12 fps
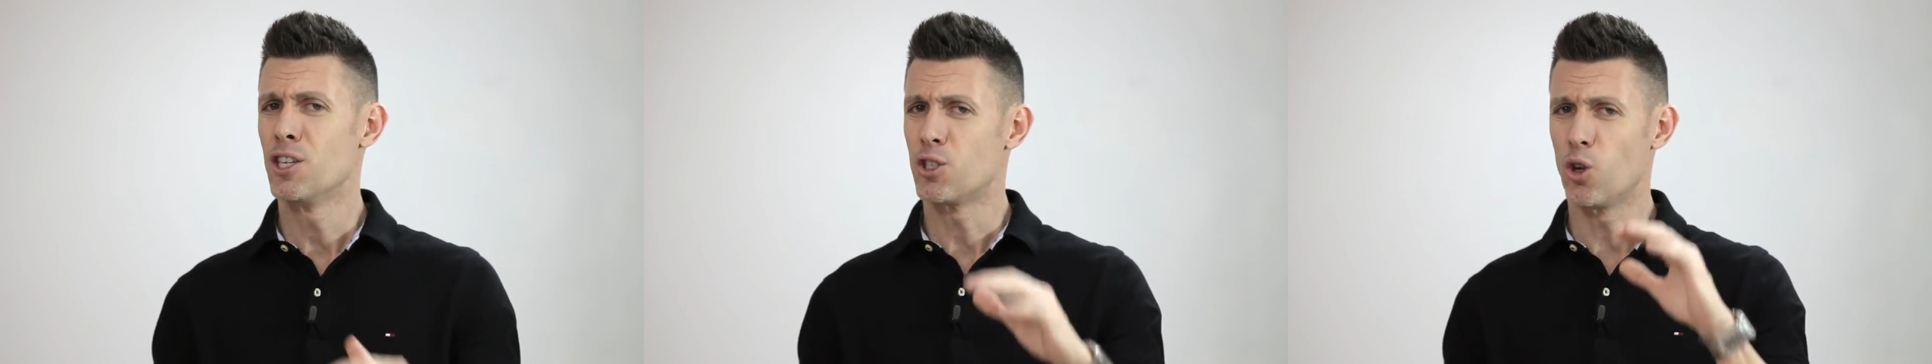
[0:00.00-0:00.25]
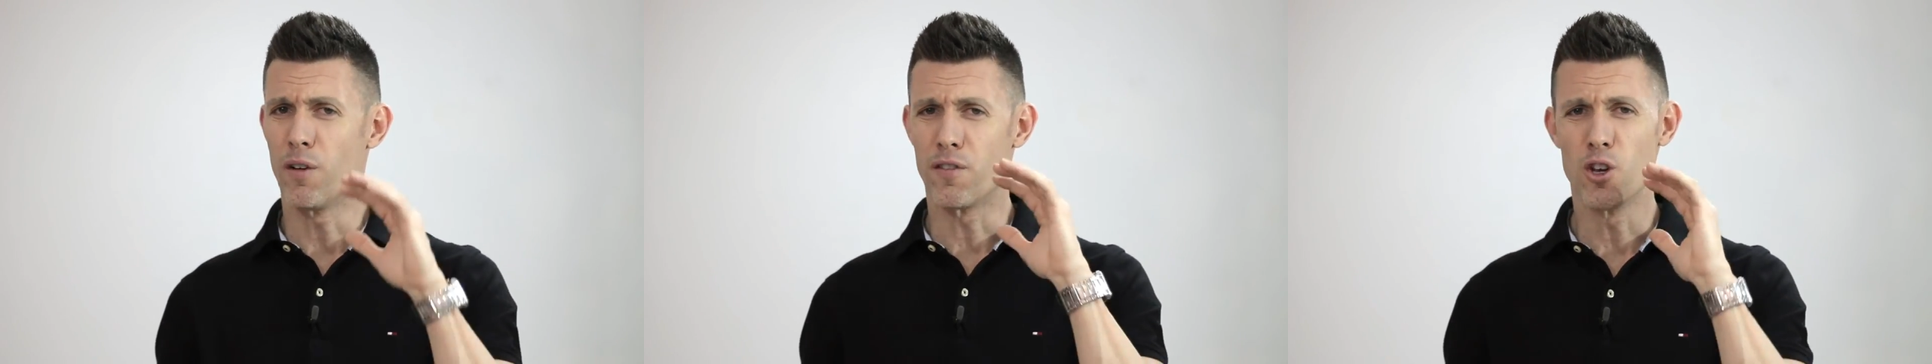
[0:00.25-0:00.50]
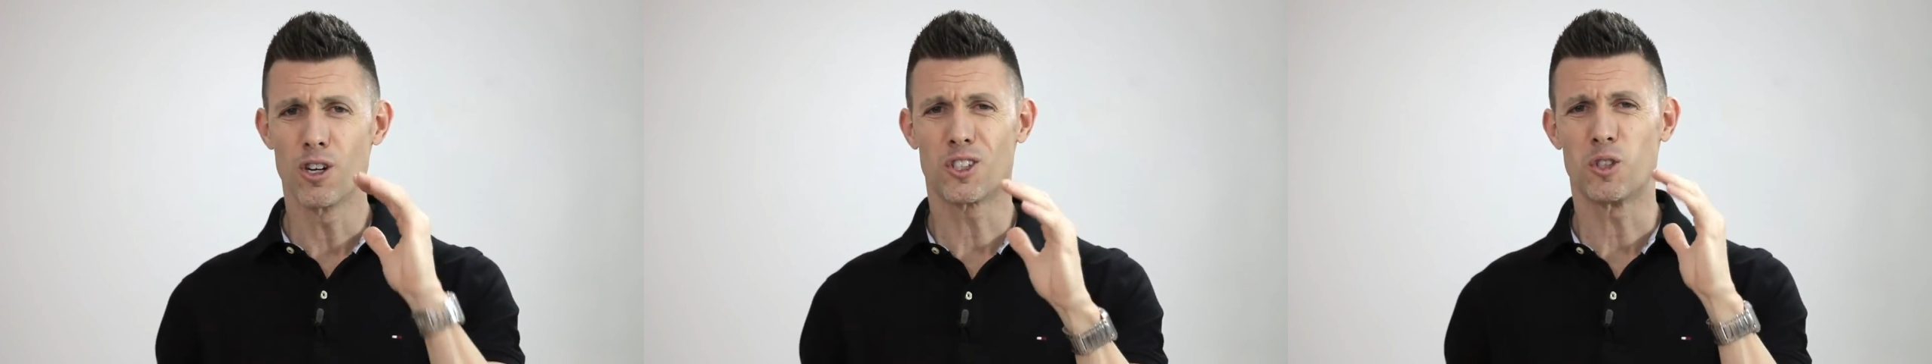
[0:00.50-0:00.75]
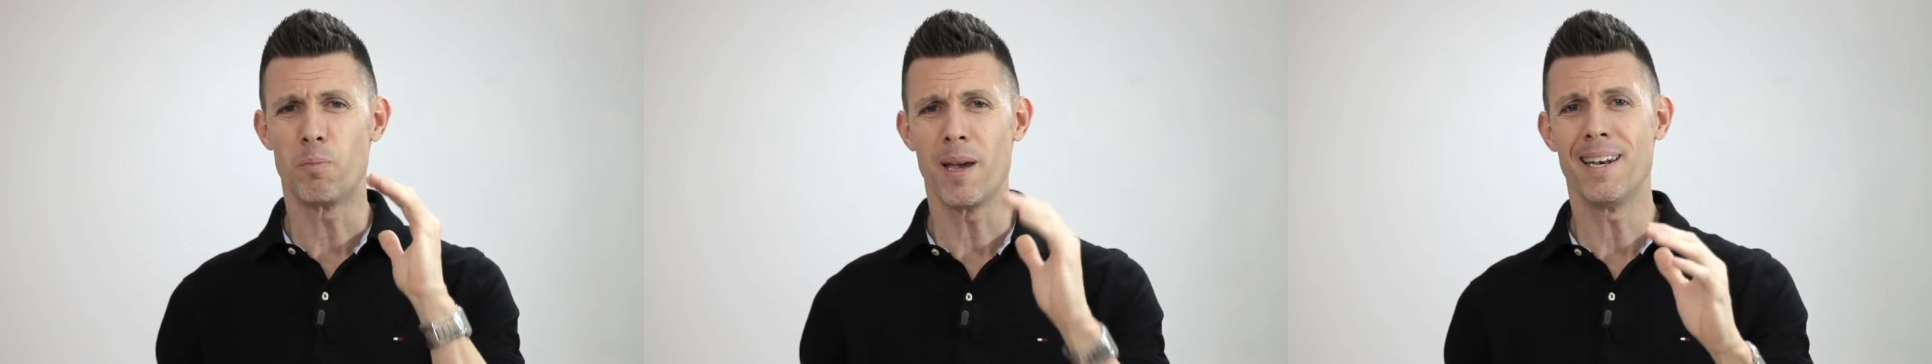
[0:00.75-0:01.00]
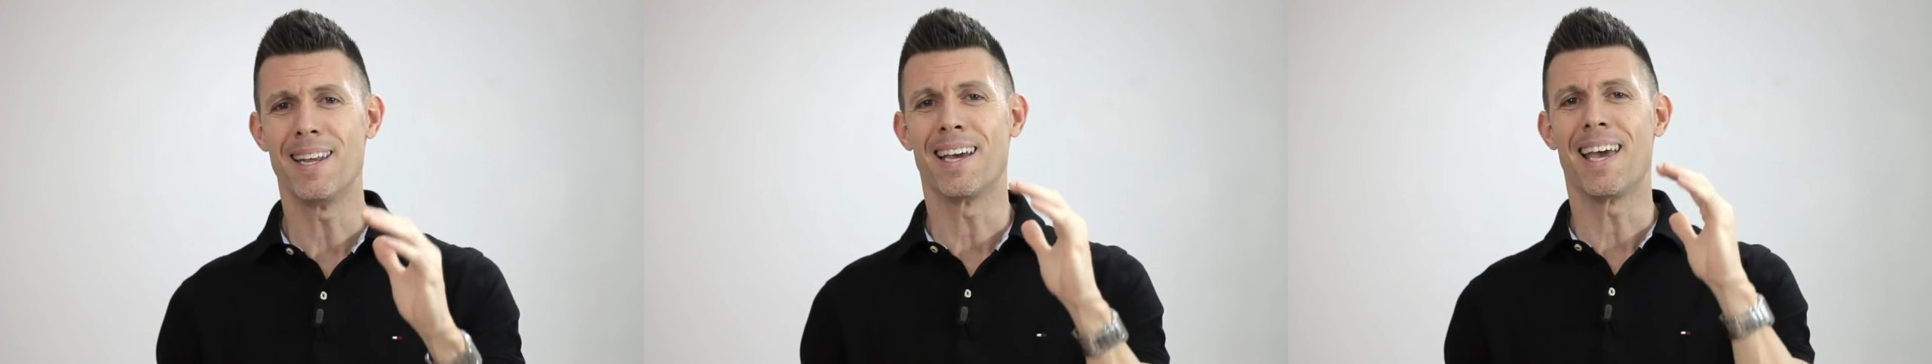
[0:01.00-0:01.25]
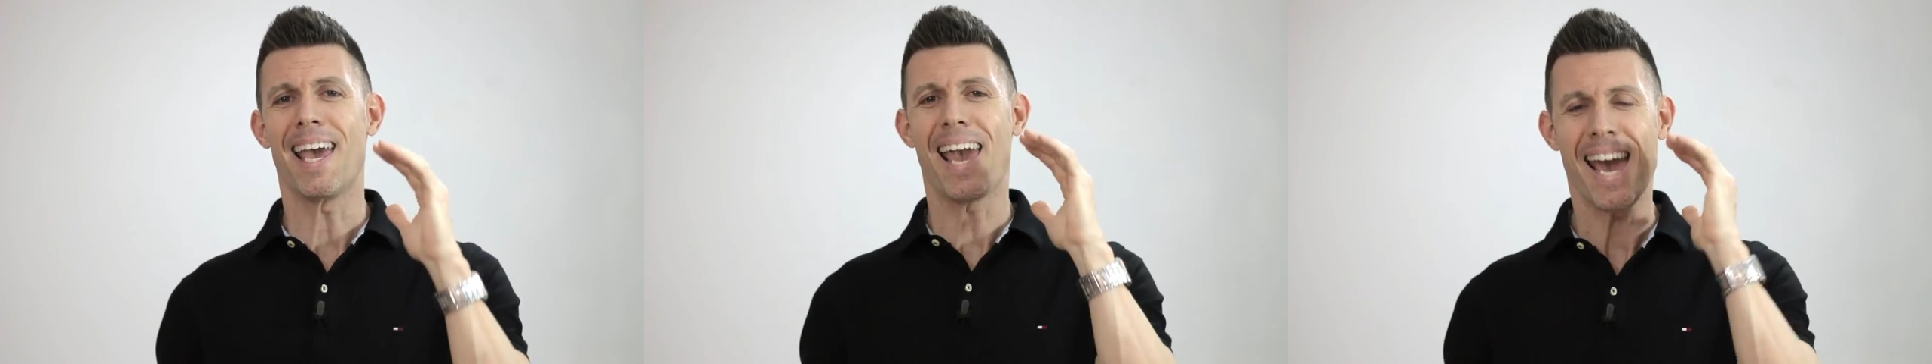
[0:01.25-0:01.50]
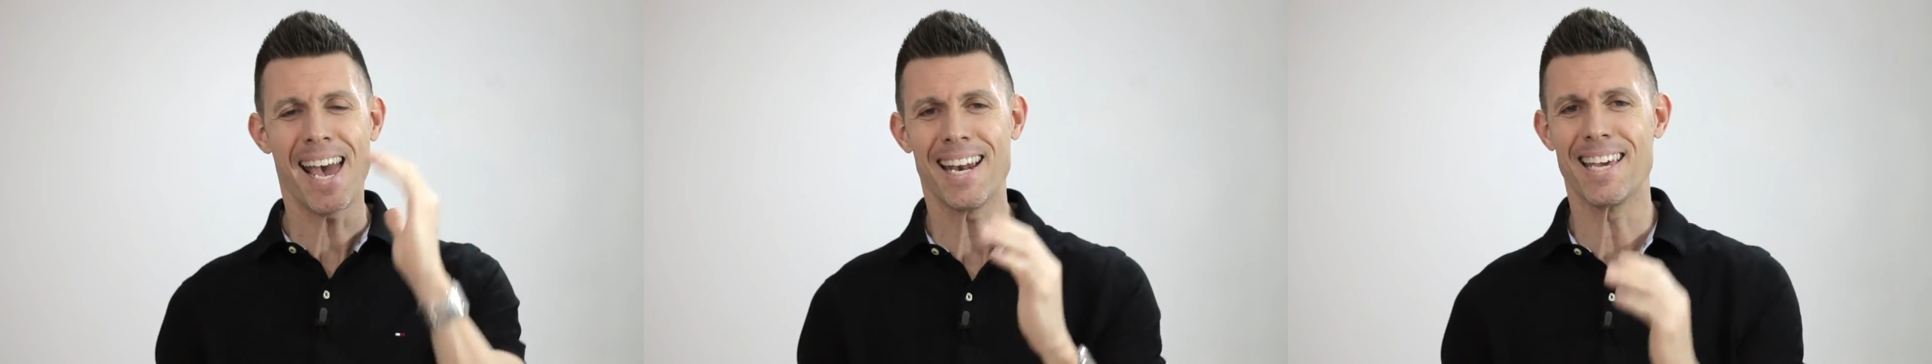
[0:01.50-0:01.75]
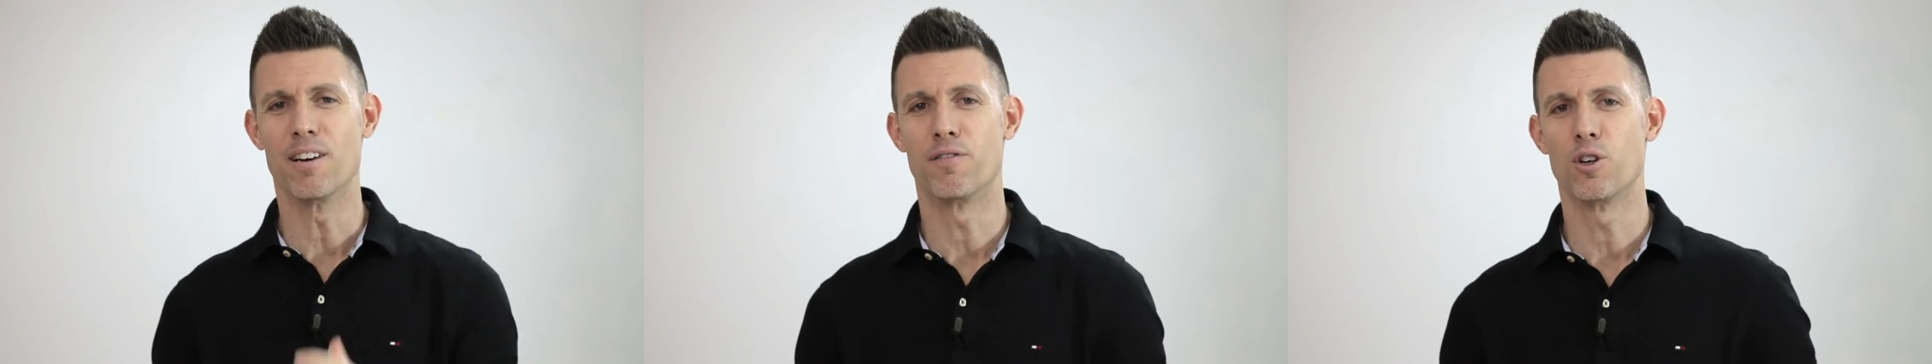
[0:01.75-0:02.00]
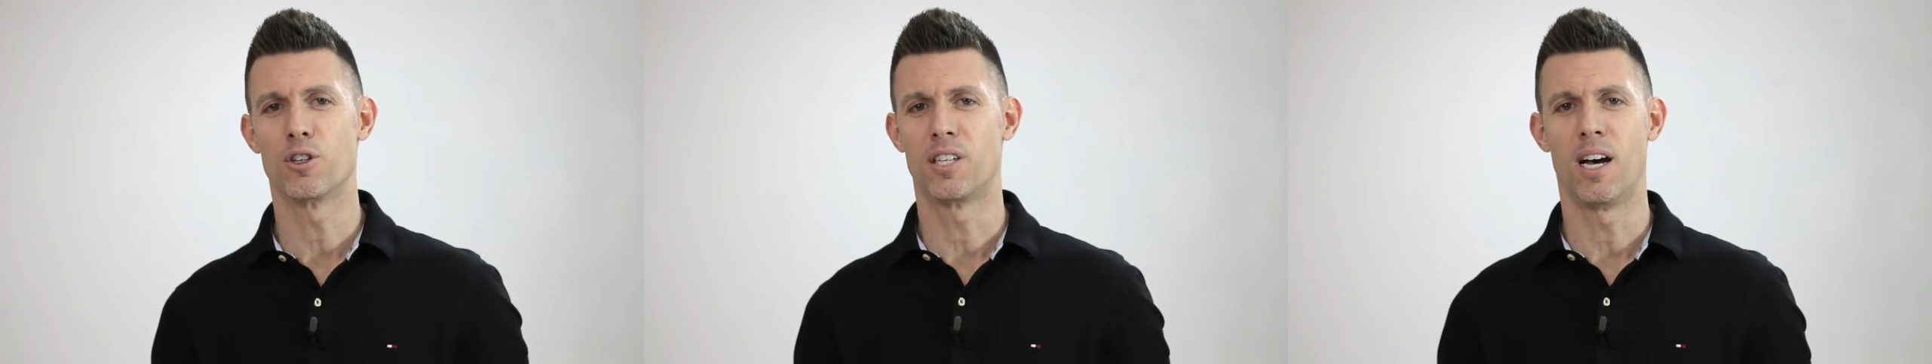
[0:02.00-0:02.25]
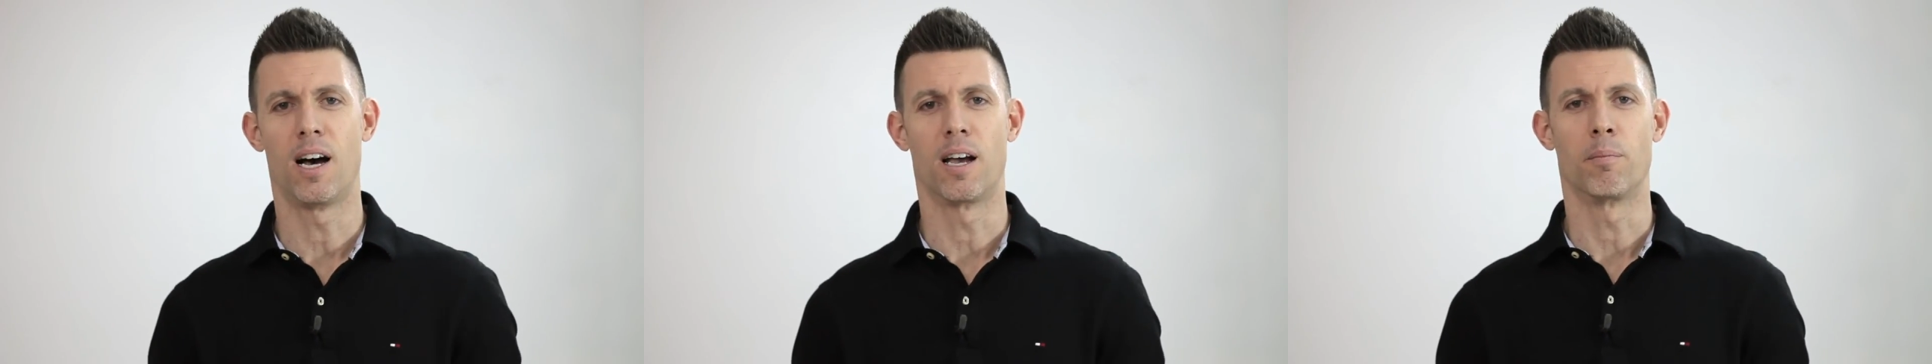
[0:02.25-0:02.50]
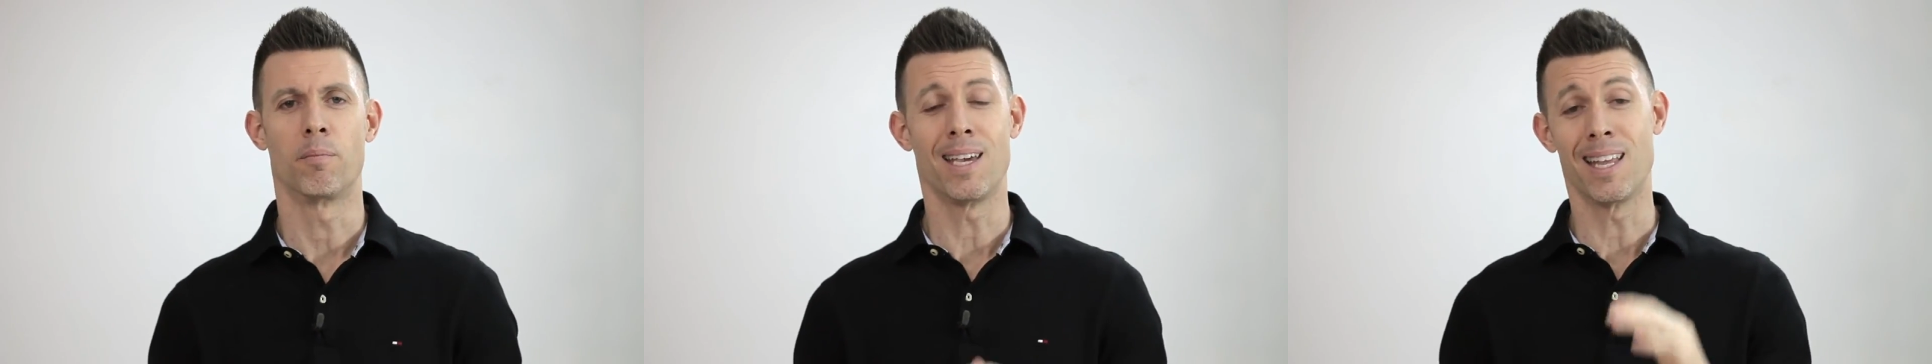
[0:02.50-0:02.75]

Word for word: So if you're spending any of your time